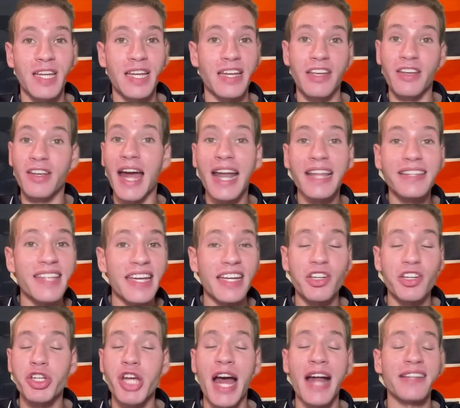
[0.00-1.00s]
you got to take a
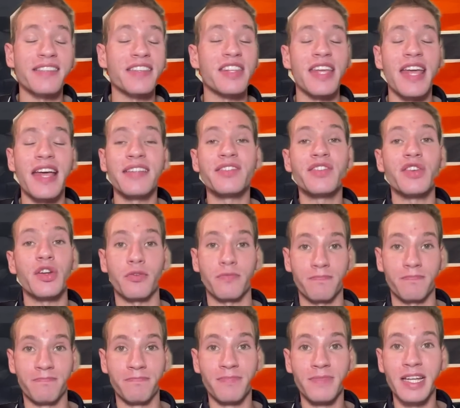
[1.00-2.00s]
shot to the end zone.
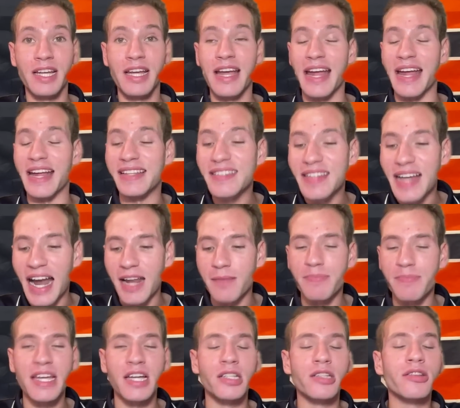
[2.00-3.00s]
It's got to
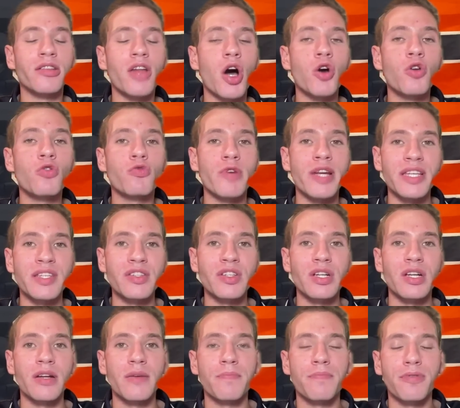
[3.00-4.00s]
be a low-risk
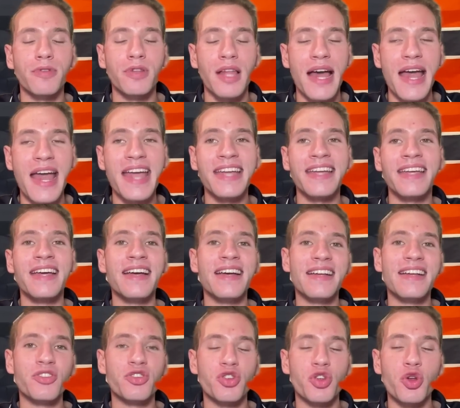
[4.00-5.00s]
play
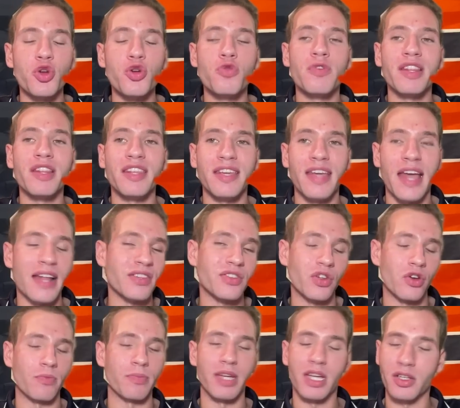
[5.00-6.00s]
to the end
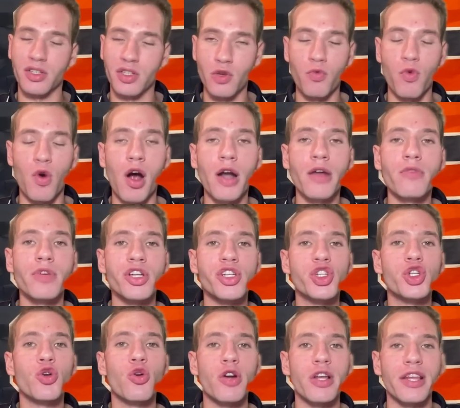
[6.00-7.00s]
zone because you want to
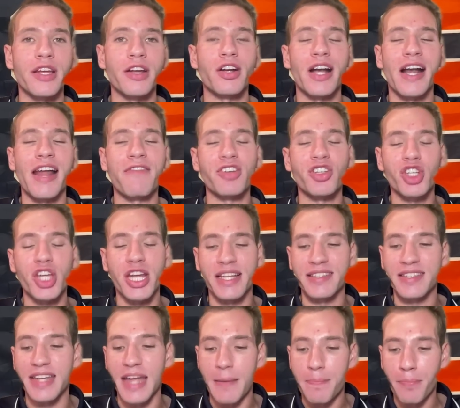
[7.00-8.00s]
ensure that you're going to have a
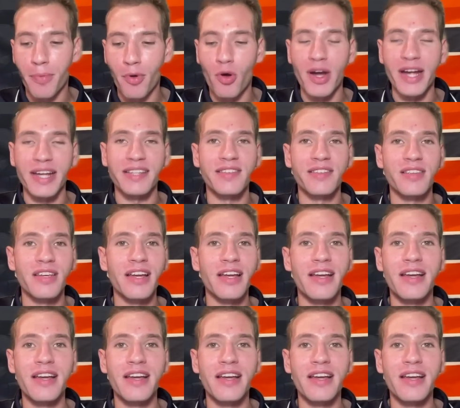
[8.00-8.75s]
chance to get points